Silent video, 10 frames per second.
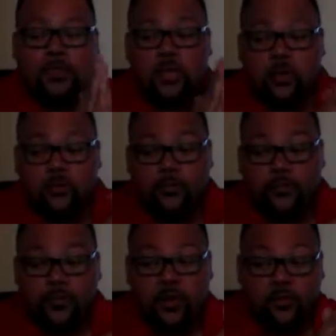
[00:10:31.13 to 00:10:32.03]
So
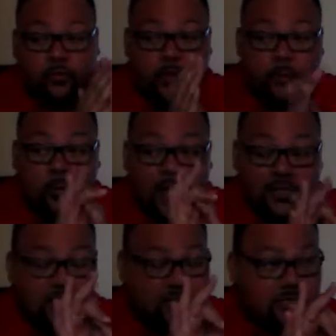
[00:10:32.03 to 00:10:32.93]
there are 3
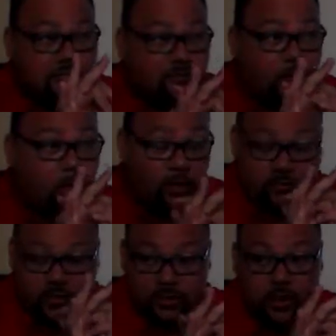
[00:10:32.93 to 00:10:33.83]
processes
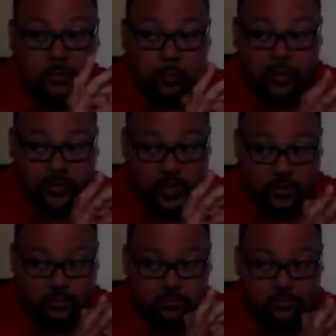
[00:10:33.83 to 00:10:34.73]
involved in breathing.
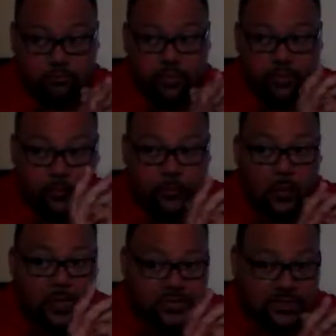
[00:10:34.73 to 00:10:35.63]
3
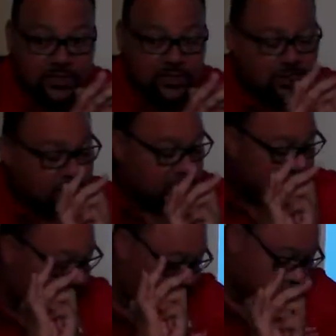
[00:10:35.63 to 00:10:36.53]
processes, and this
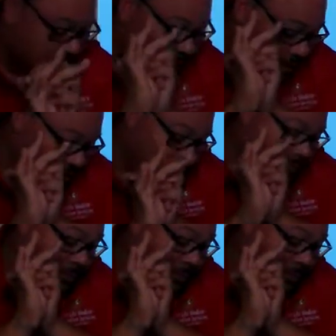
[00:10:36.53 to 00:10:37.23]
is the physiology